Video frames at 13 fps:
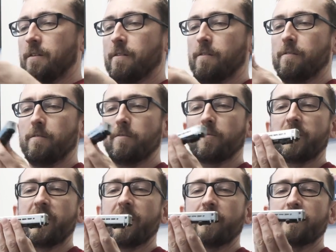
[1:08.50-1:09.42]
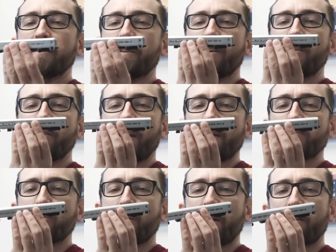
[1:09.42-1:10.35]
Oh, the N-scale
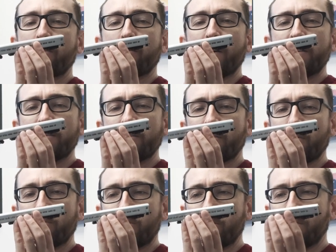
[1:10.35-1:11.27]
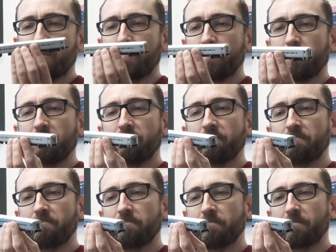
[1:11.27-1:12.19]
Amtrak Horizon coach.
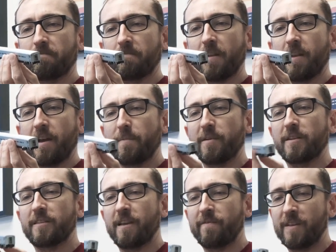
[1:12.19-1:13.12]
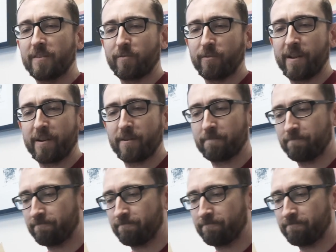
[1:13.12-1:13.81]
I'm going to save these for later.